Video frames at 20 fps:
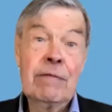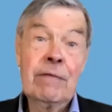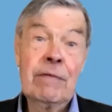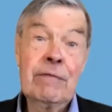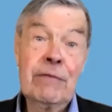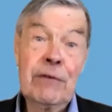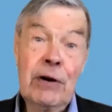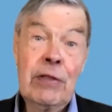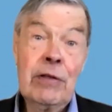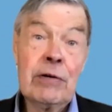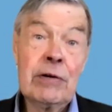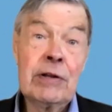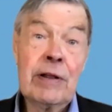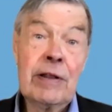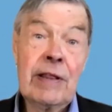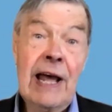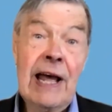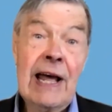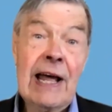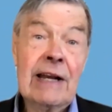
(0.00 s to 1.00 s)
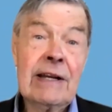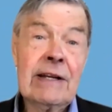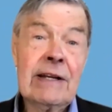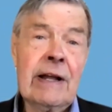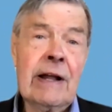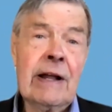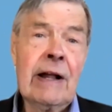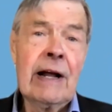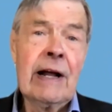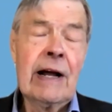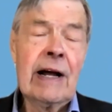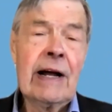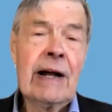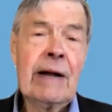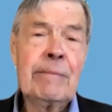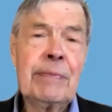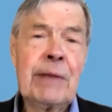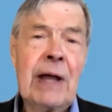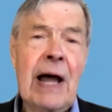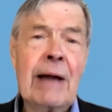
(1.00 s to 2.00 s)
Further to that,
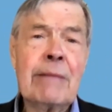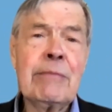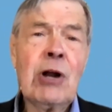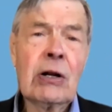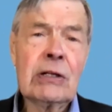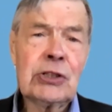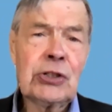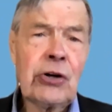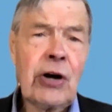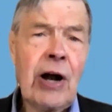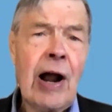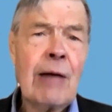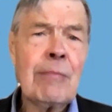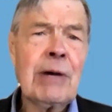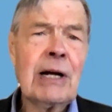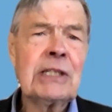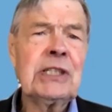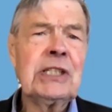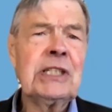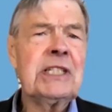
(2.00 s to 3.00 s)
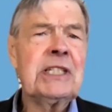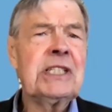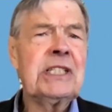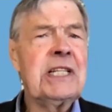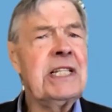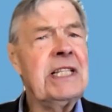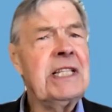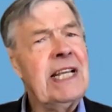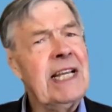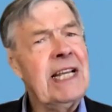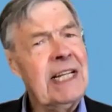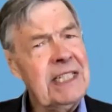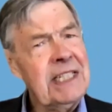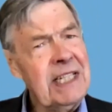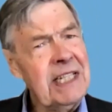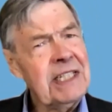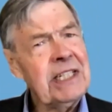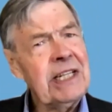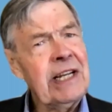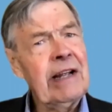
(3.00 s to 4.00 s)
I'm not sure how much it's in the
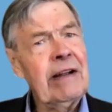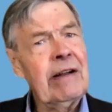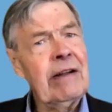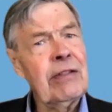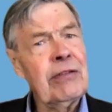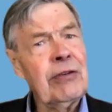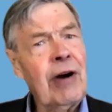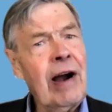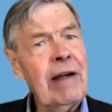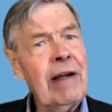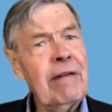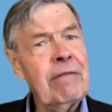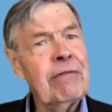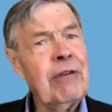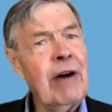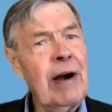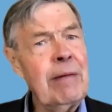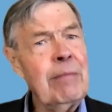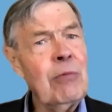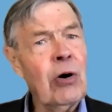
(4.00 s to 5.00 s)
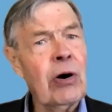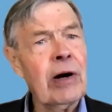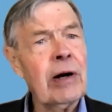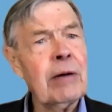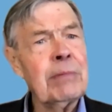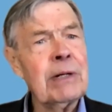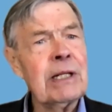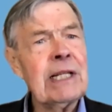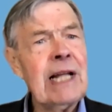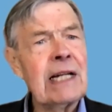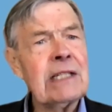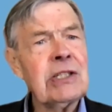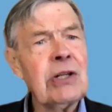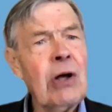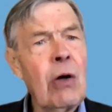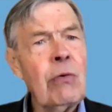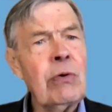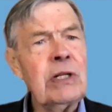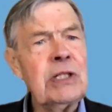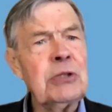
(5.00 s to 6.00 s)
existing Thrive framework, but that's
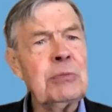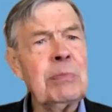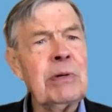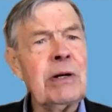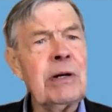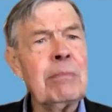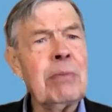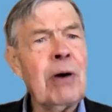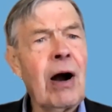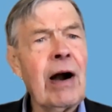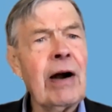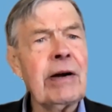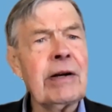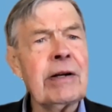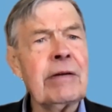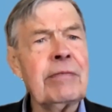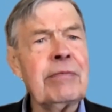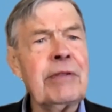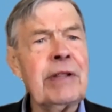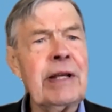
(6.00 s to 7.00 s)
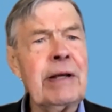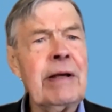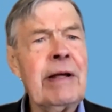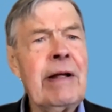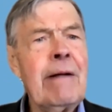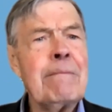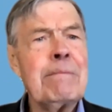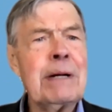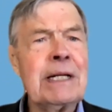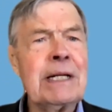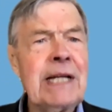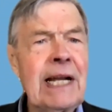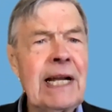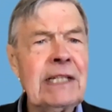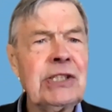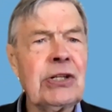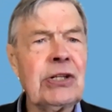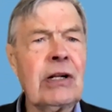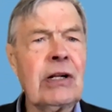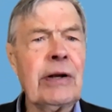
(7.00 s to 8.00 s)
always been part of the
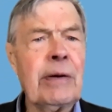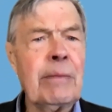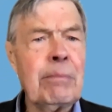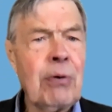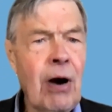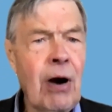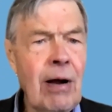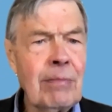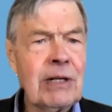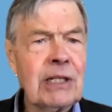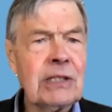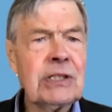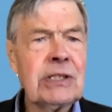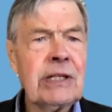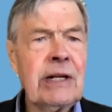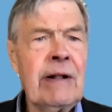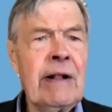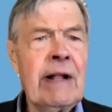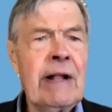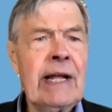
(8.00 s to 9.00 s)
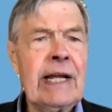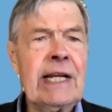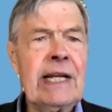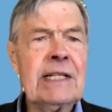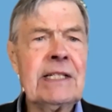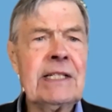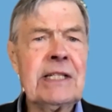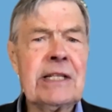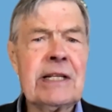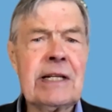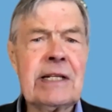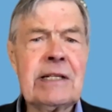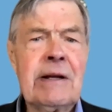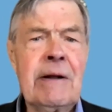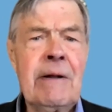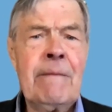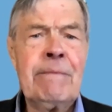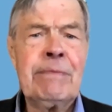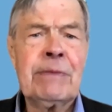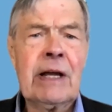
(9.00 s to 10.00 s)
potential and promise, is that
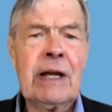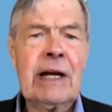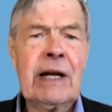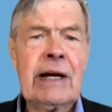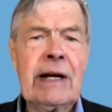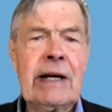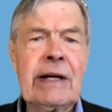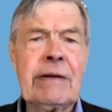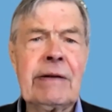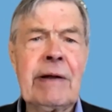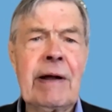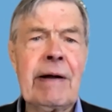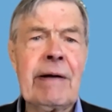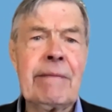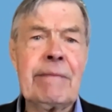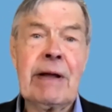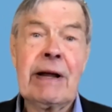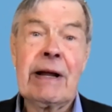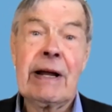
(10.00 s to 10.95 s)
the